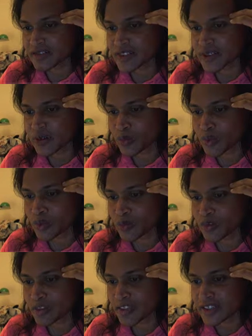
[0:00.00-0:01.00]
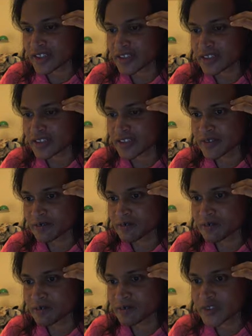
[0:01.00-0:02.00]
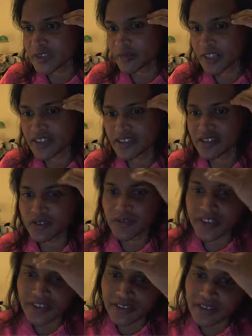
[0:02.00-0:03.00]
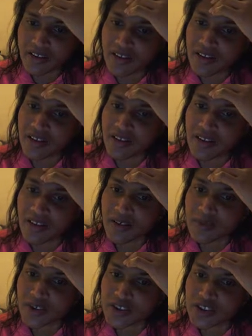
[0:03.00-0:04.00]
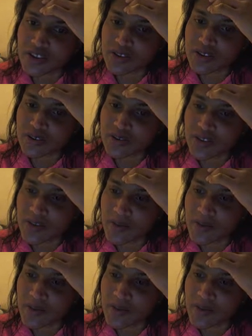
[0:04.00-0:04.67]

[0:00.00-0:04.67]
which are like these spaces over here. I want to,